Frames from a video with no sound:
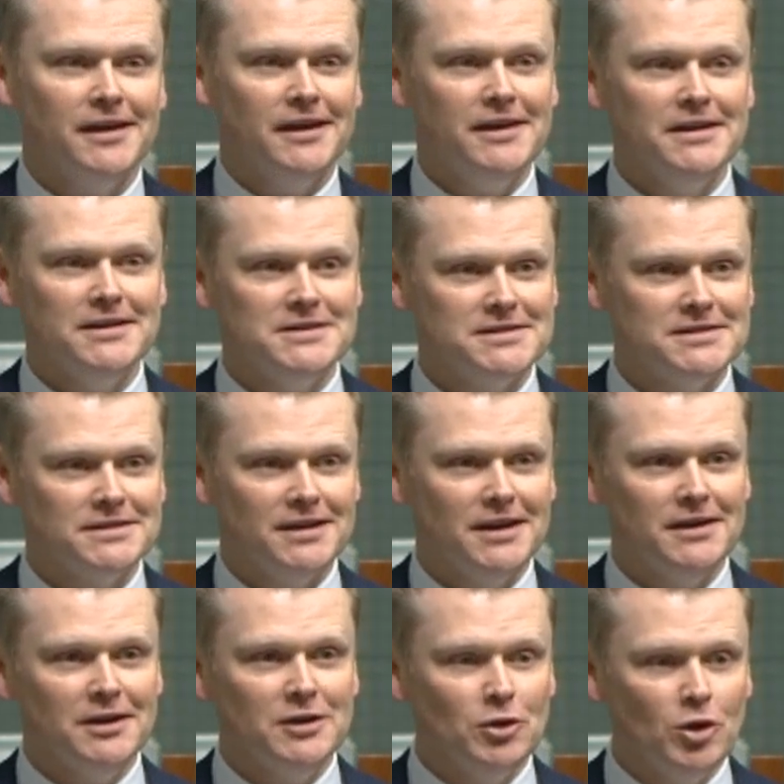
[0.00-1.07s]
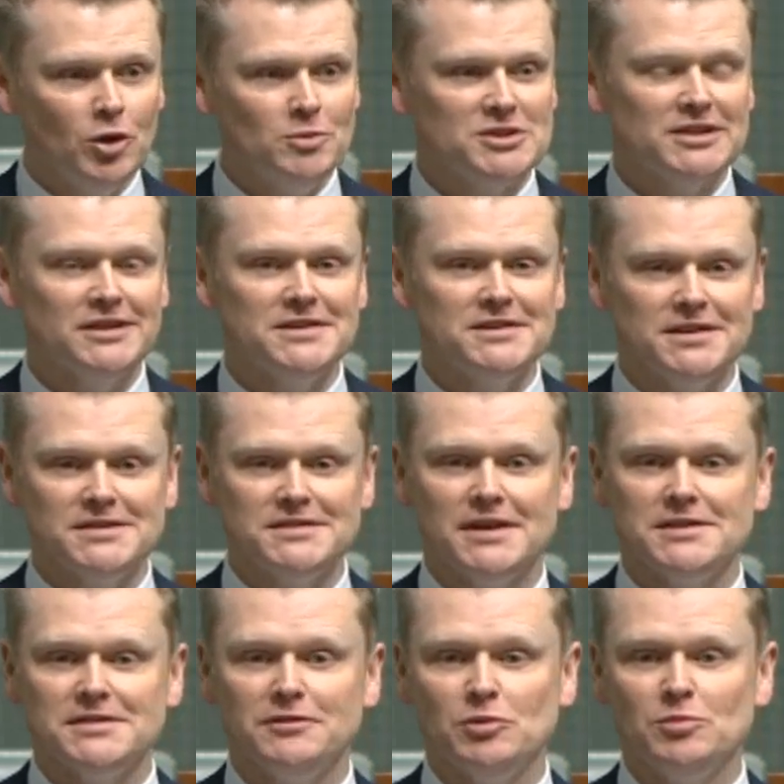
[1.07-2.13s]
It is an enormously
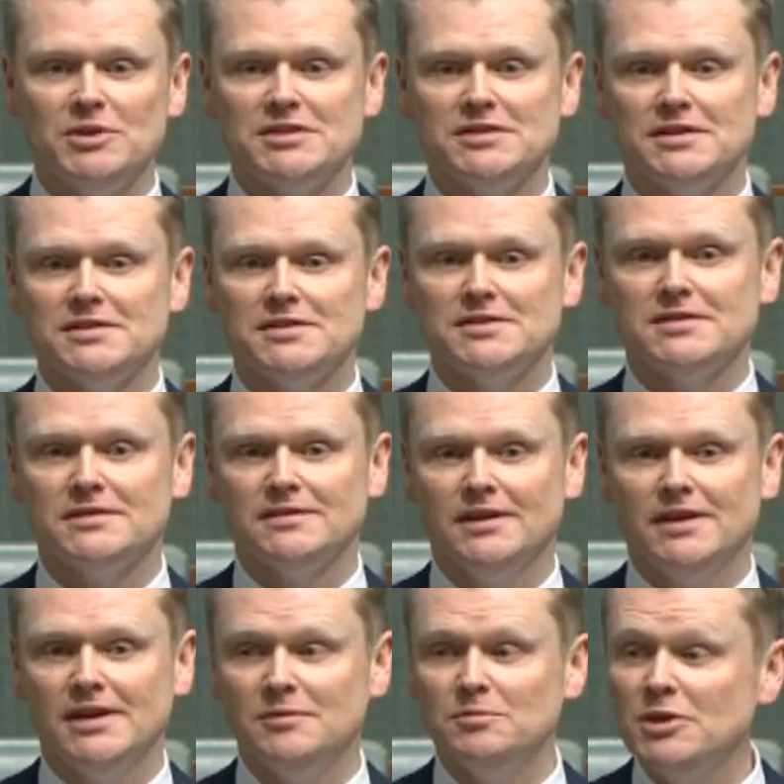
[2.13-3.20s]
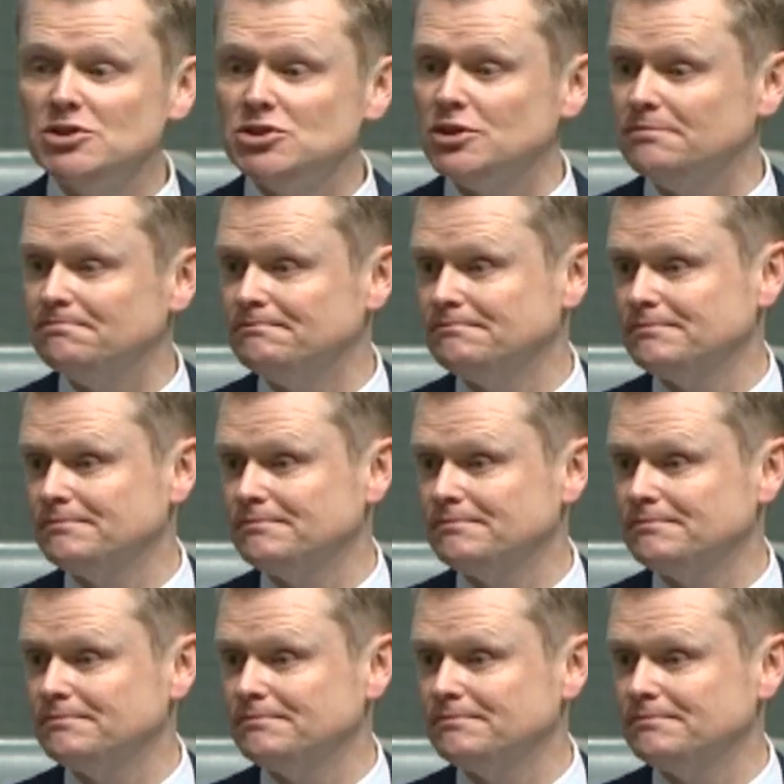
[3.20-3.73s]
successful business in Mitcham.